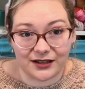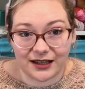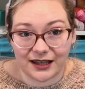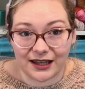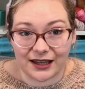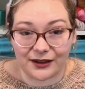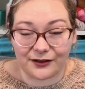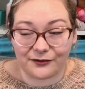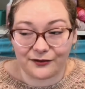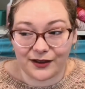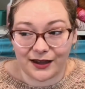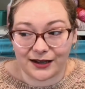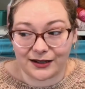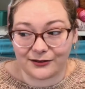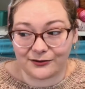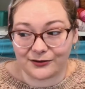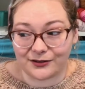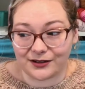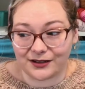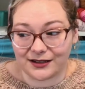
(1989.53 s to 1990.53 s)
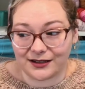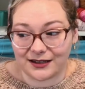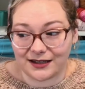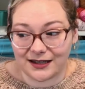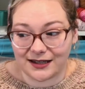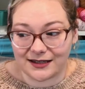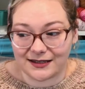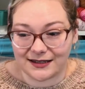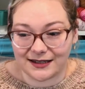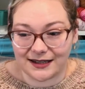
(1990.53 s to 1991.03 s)
if anyone
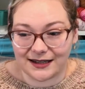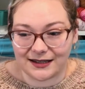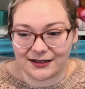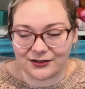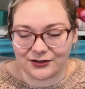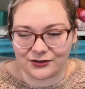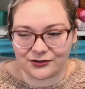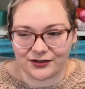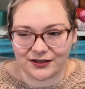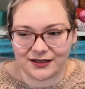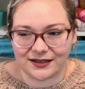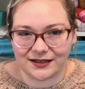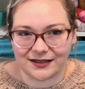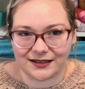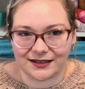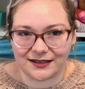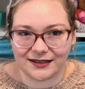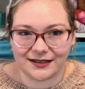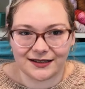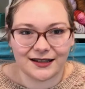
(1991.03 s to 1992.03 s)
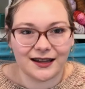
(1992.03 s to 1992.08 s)
is interested.